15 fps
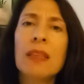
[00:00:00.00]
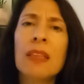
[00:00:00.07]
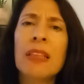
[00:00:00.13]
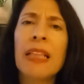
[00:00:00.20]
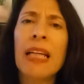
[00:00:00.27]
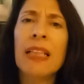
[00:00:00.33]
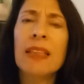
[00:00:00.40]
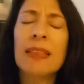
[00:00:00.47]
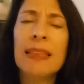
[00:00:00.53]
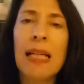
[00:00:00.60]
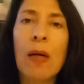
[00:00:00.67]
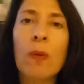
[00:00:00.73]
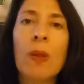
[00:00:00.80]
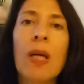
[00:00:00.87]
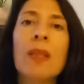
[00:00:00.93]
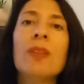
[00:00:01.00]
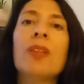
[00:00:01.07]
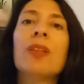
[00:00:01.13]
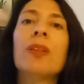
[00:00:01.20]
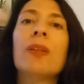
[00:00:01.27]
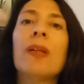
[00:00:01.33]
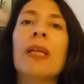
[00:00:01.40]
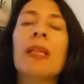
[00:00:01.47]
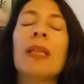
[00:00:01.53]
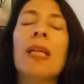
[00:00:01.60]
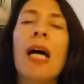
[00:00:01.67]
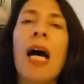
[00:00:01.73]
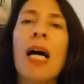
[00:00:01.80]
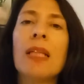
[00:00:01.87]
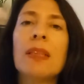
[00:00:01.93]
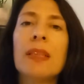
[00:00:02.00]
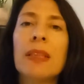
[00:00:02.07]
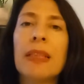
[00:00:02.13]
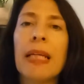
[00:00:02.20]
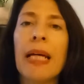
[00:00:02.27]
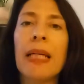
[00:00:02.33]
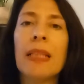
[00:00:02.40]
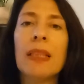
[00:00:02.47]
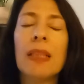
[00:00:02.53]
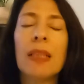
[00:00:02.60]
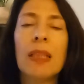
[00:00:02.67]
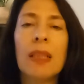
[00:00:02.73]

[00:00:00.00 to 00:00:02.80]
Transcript: to get down under and not to get,